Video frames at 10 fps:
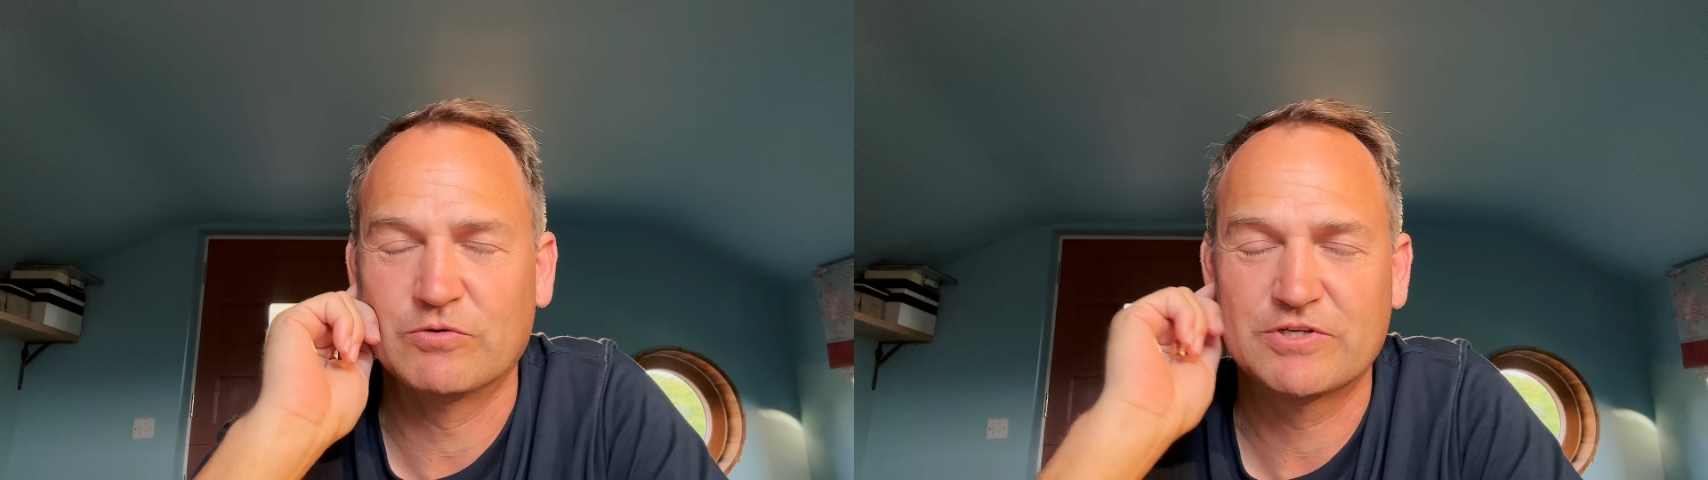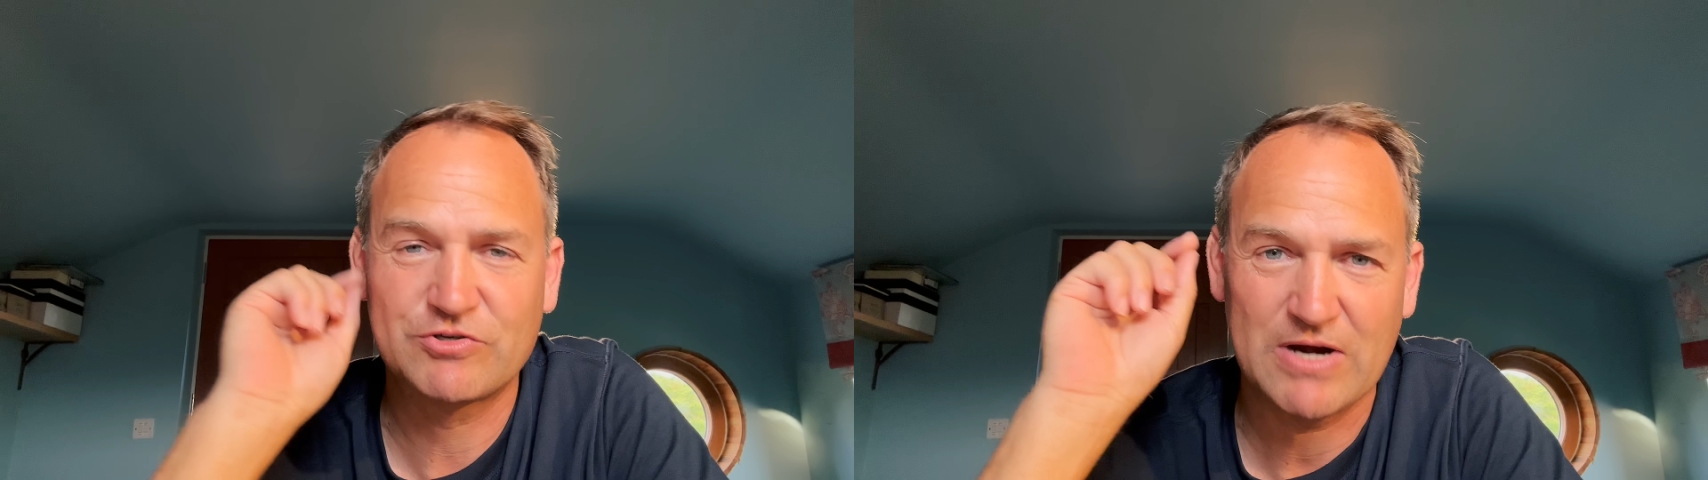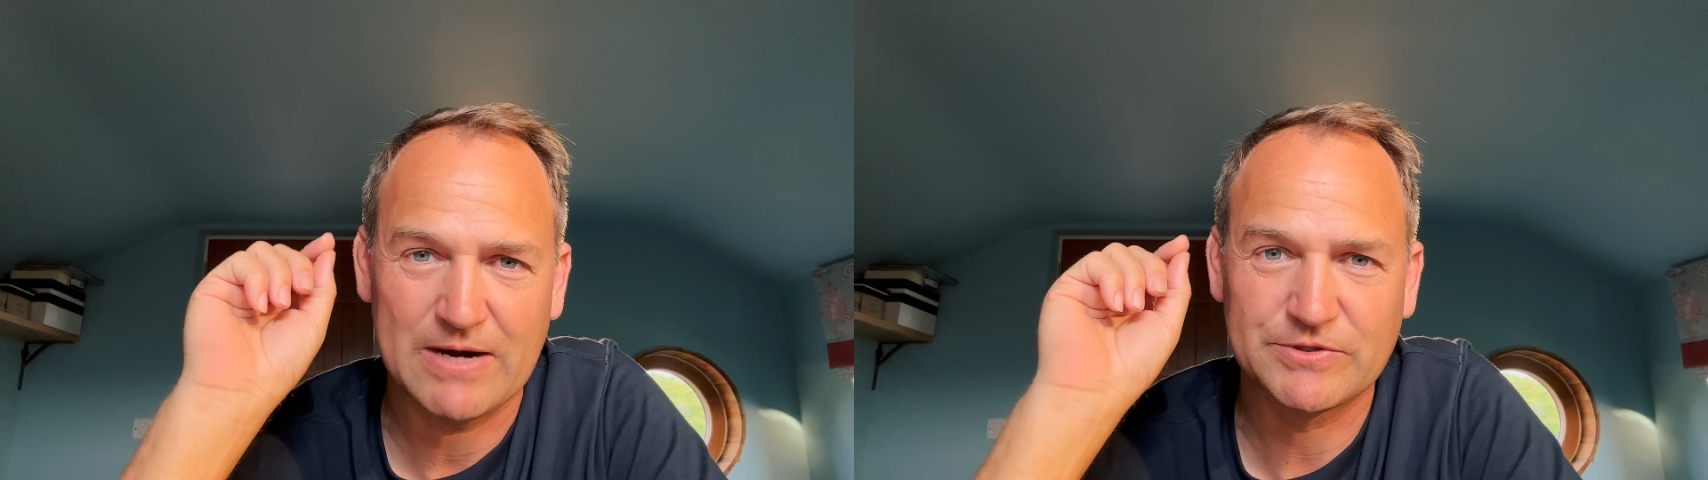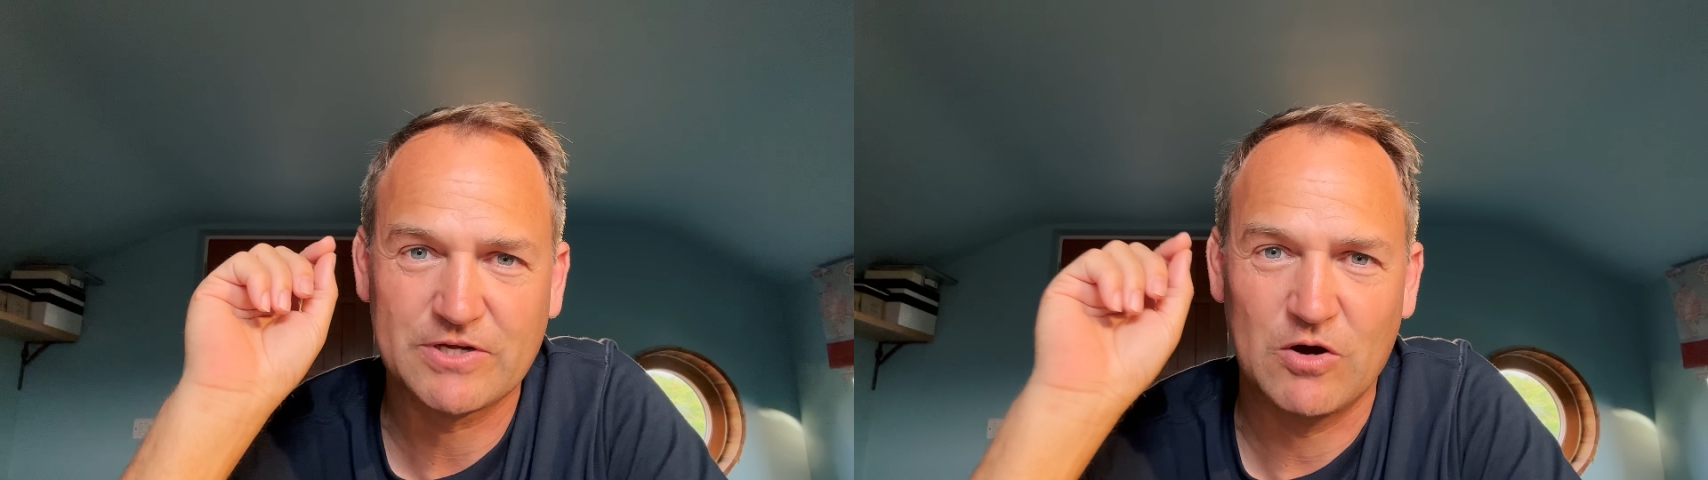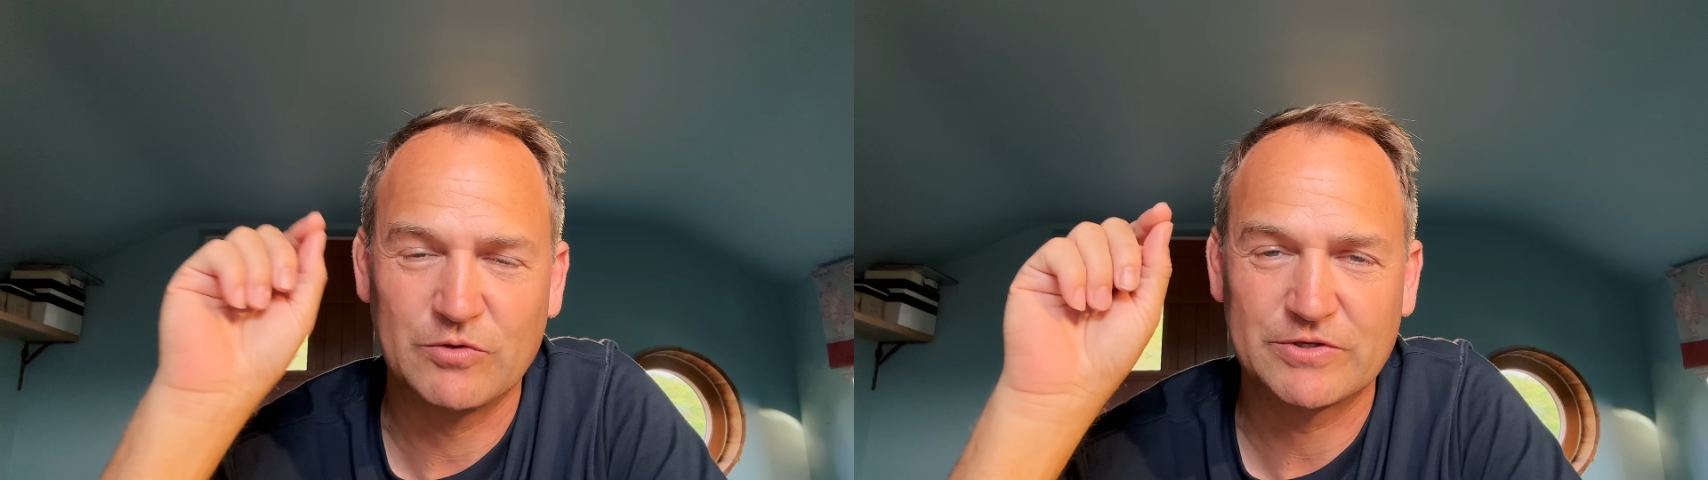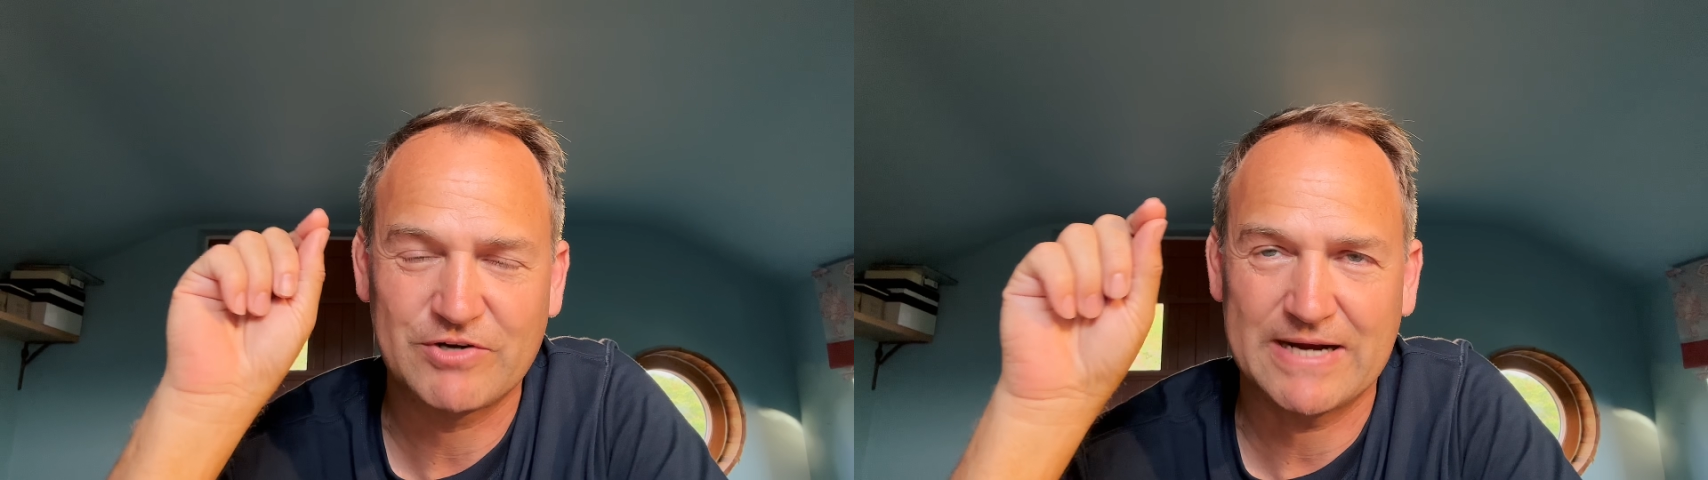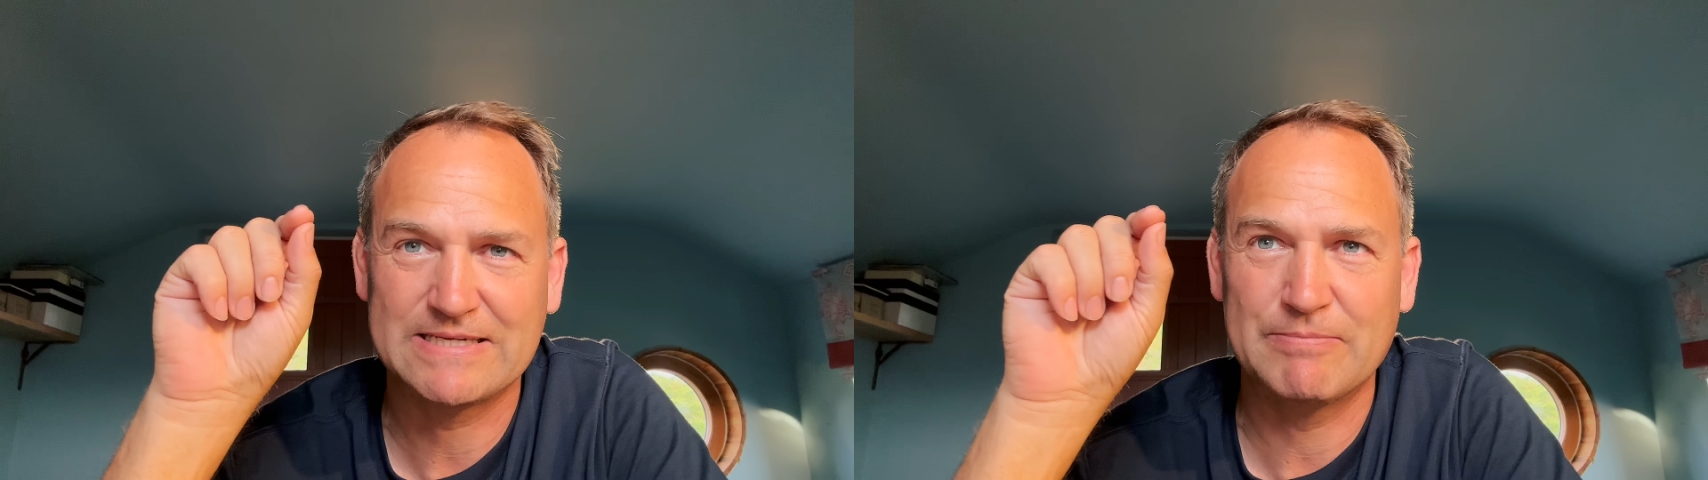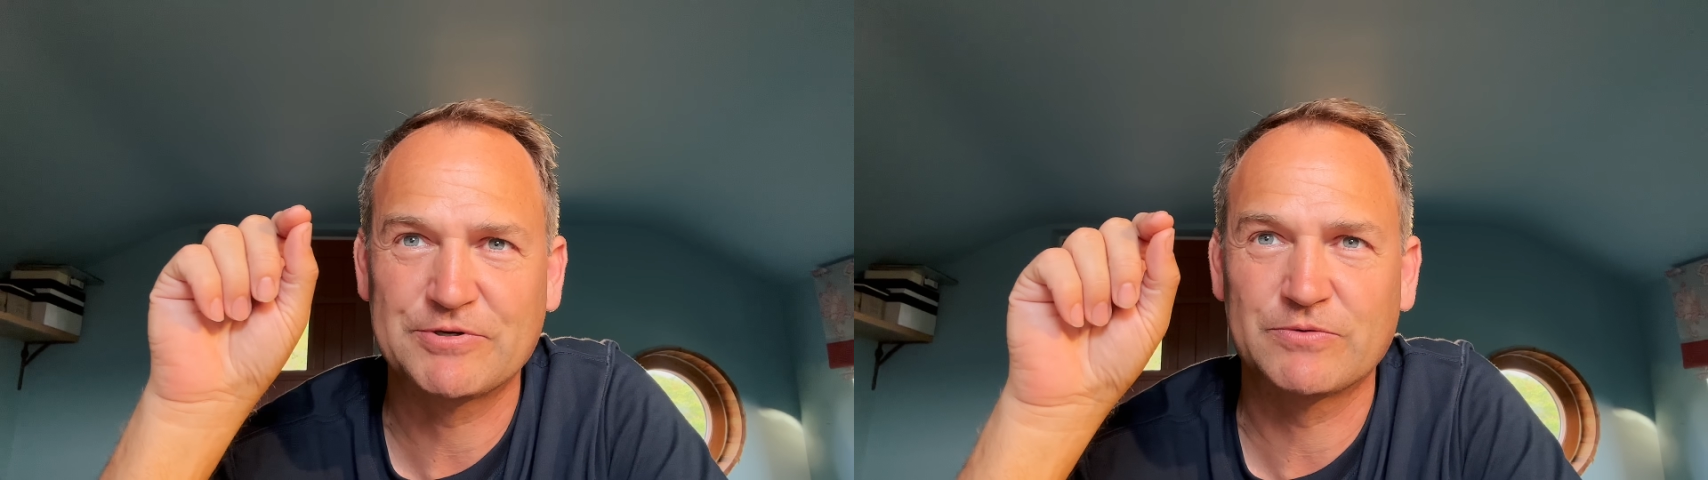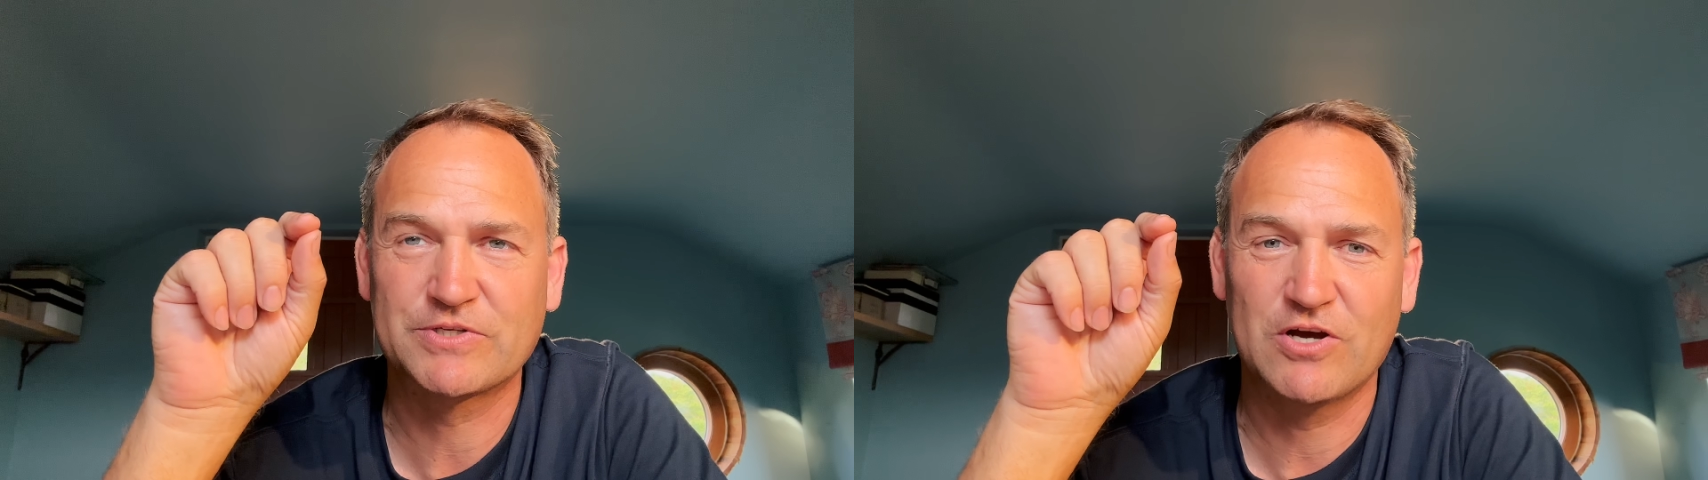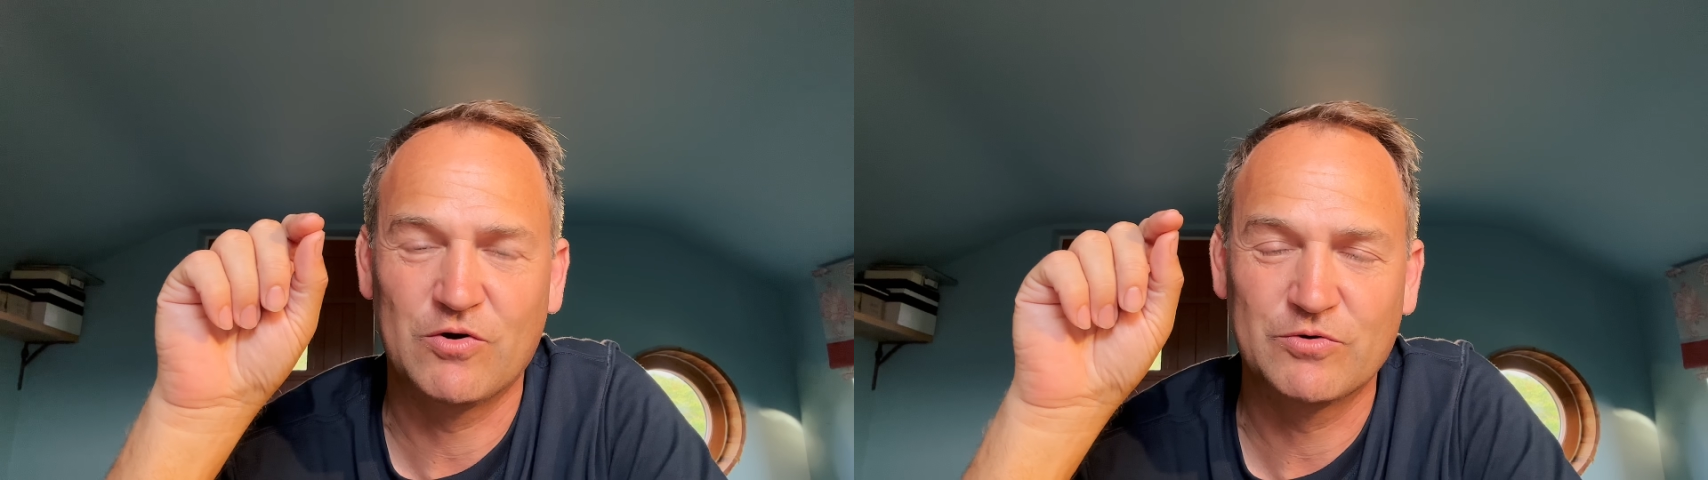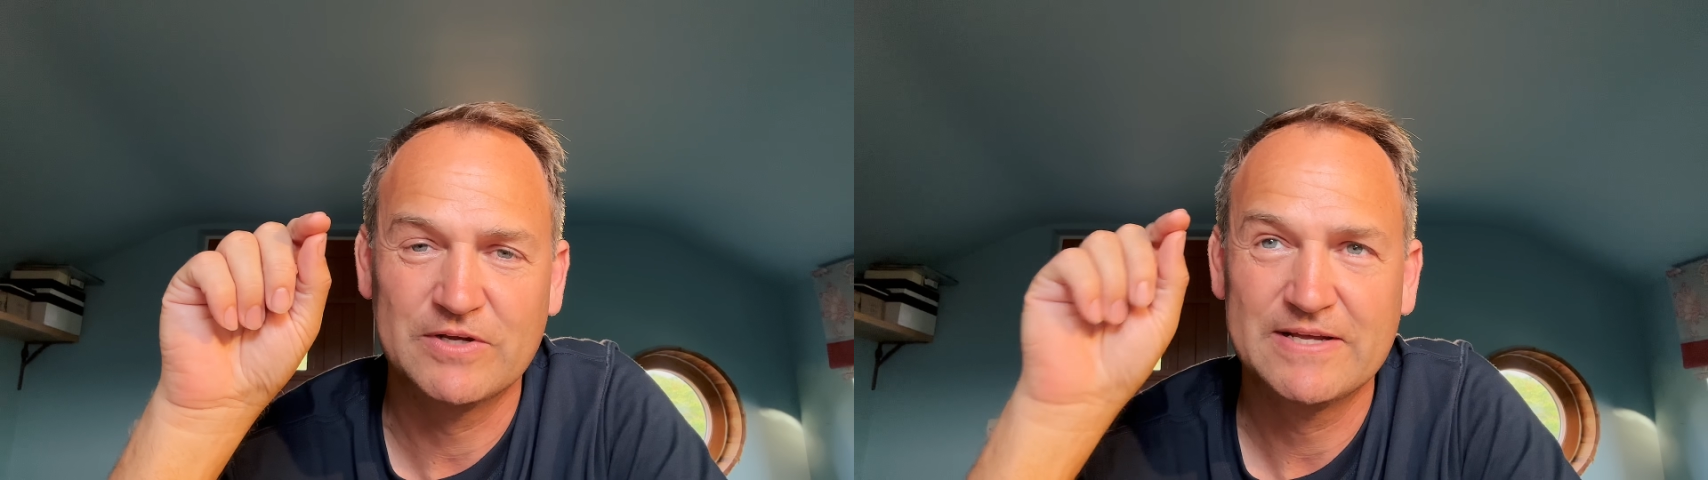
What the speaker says: The track was cold, the track temperature was cold,